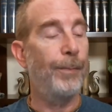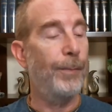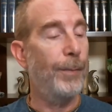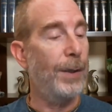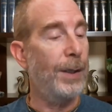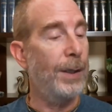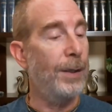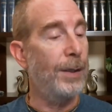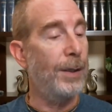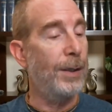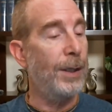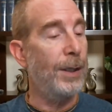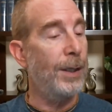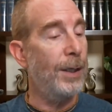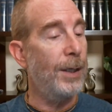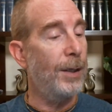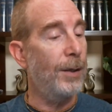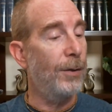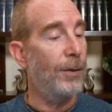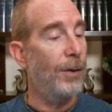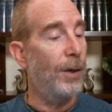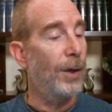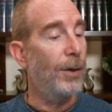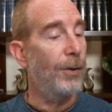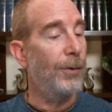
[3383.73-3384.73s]

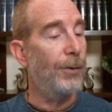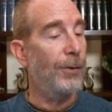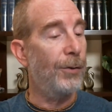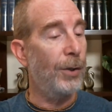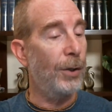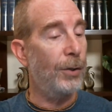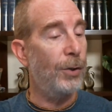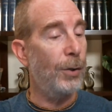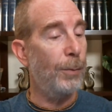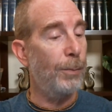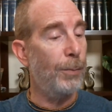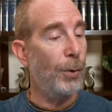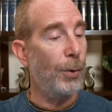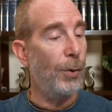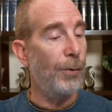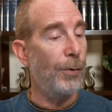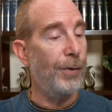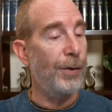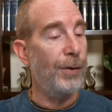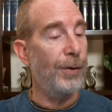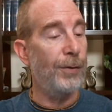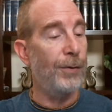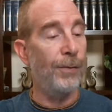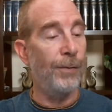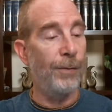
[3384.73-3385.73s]
Indeed, such a birth
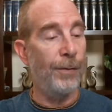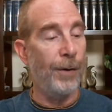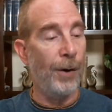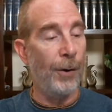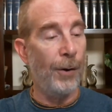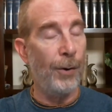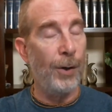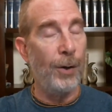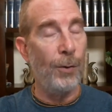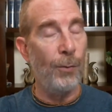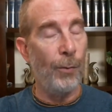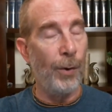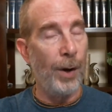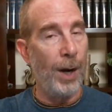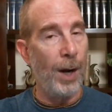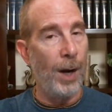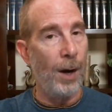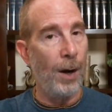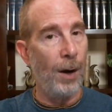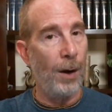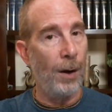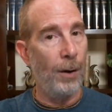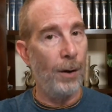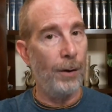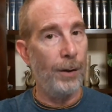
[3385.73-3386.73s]
is very
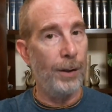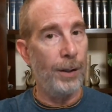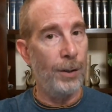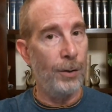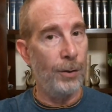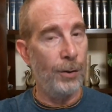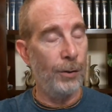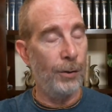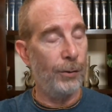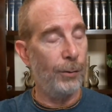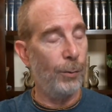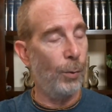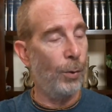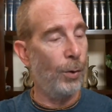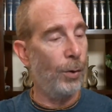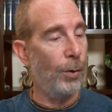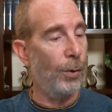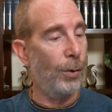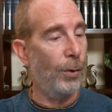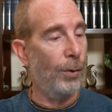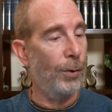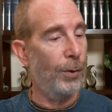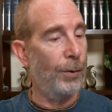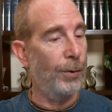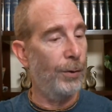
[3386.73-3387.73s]
rare in this
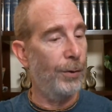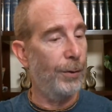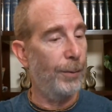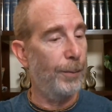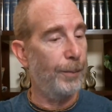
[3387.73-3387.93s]
world.